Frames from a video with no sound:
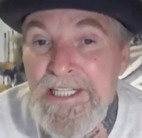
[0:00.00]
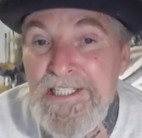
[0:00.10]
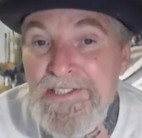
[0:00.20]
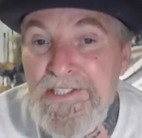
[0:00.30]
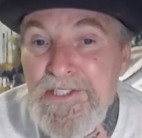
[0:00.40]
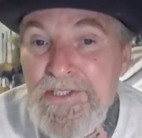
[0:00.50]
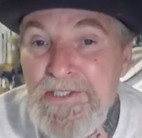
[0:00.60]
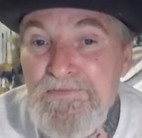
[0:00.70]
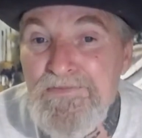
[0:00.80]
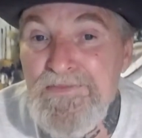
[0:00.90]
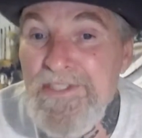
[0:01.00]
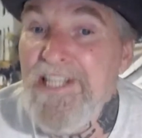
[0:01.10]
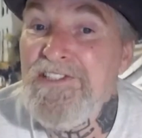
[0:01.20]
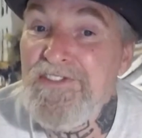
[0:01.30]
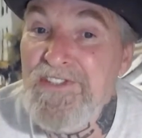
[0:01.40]
until
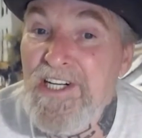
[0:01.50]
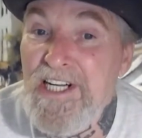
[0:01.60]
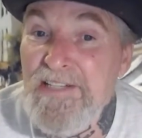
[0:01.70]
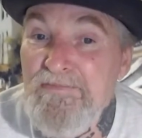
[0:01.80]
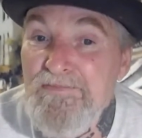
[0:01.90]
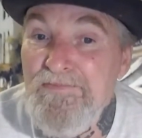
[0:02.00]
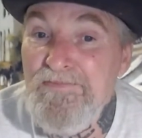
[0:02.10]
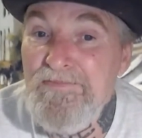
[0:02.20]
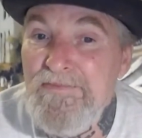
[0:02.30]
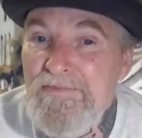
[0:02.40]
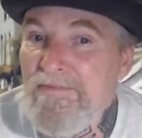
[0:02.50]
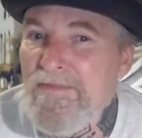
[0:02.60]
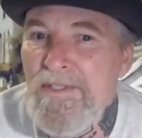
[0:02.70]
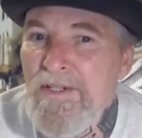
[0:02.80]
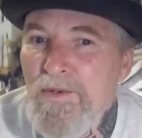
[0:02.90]
next time,
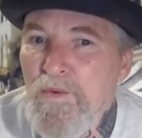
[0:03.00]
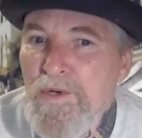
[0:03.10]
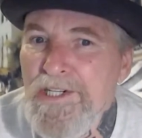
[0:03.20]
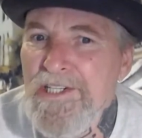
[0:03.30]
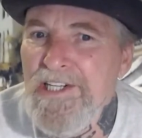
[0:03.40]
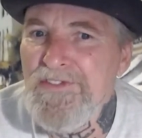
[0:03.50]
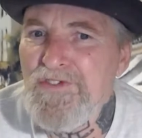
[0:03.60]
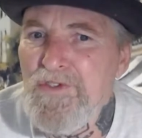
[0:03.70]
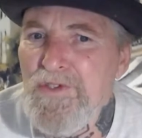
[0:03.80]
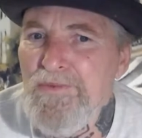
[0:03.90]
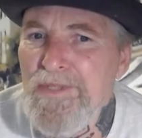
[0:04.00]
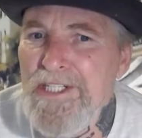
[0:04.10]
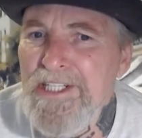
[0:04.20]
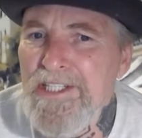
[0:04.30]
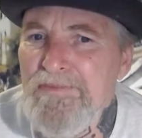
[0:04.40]
when that's going to
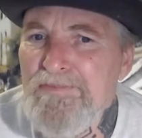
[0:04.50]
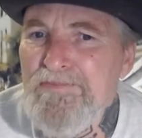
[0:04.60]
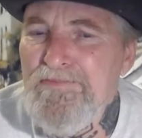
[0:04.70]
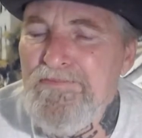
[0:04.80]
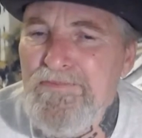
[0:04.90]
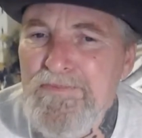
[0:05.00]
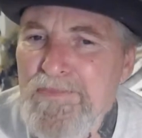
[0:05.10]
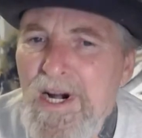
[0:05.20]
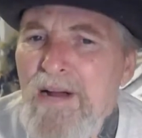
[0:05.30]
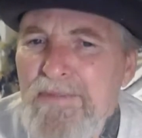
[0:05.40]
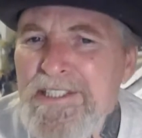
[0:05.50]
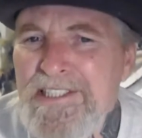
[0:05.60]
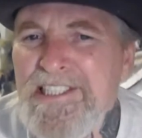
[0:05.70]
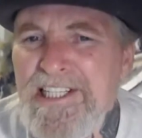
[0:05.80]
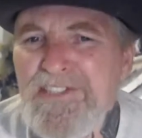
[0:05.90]
be uh, probably
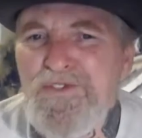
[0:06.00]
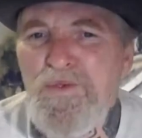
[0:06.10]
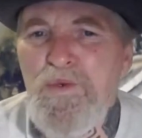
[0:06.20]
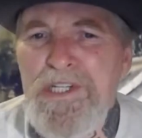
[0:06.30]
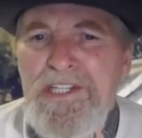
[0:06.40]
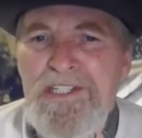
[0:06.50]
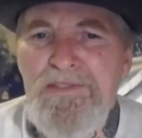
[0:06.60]
next week,